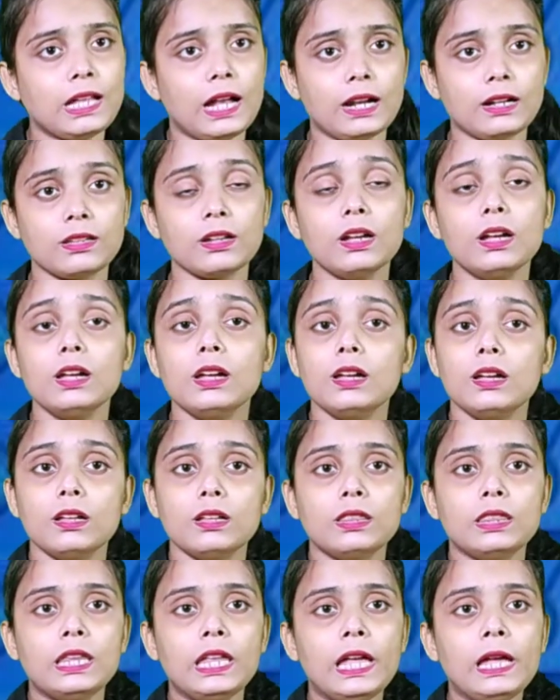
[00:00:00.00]
see that.
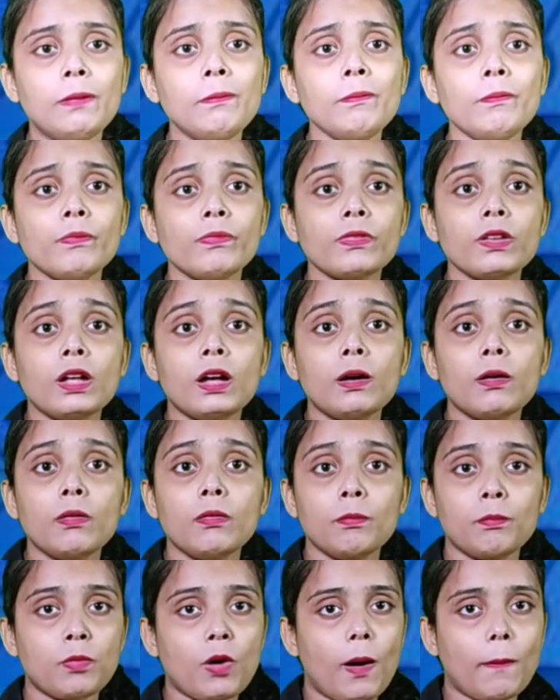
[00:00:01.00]
Name,
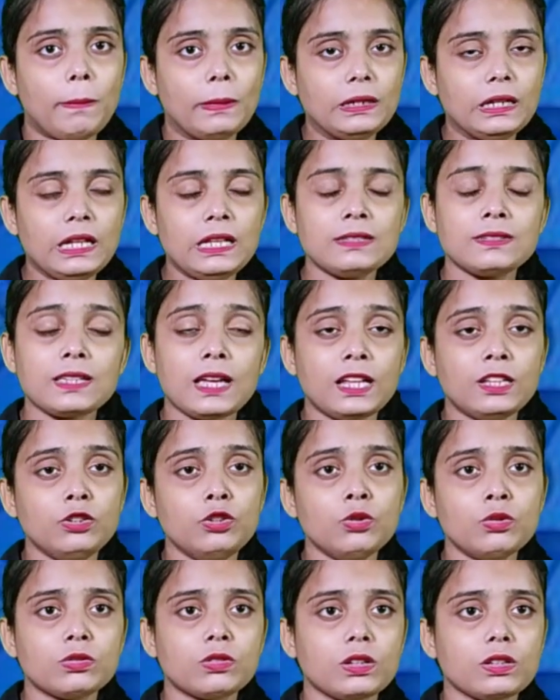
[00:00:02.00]
properties
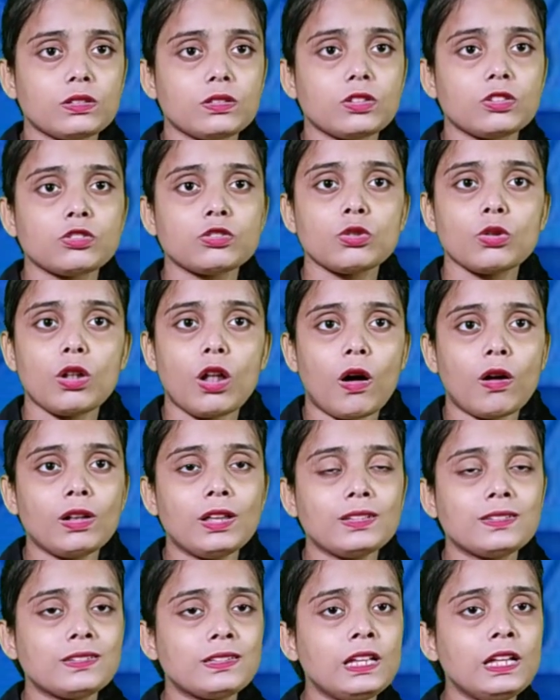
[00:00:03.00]
and uses. So now
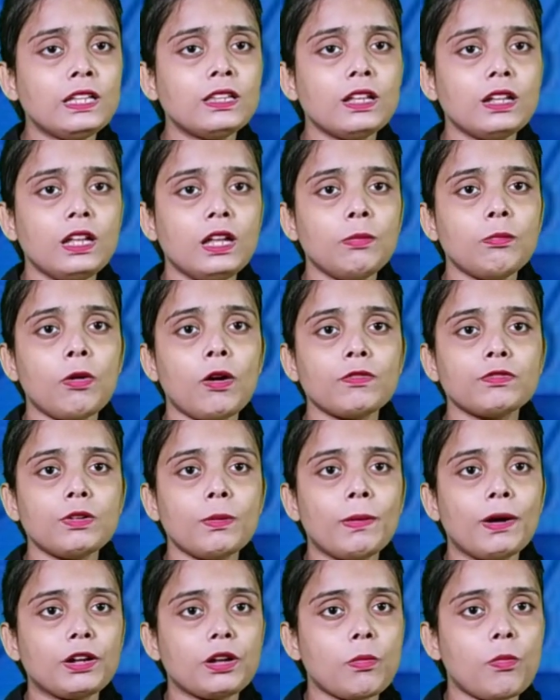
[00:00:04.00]
let's see the name of
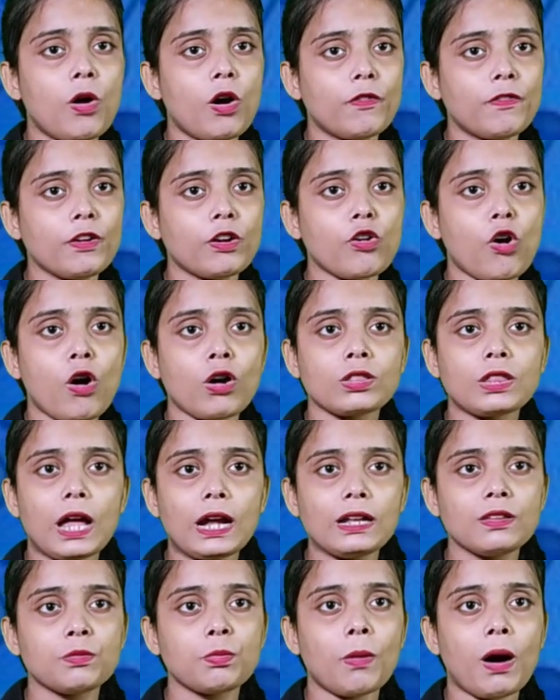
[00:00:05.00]
the metamorphic rock,
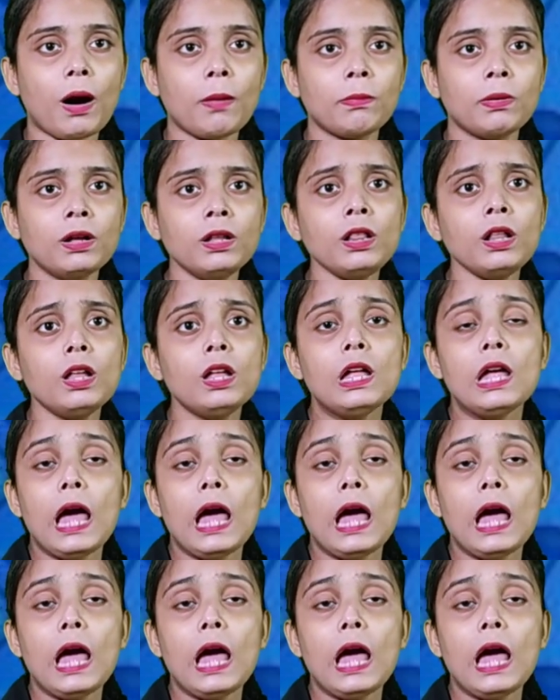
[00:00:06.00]
that is marble.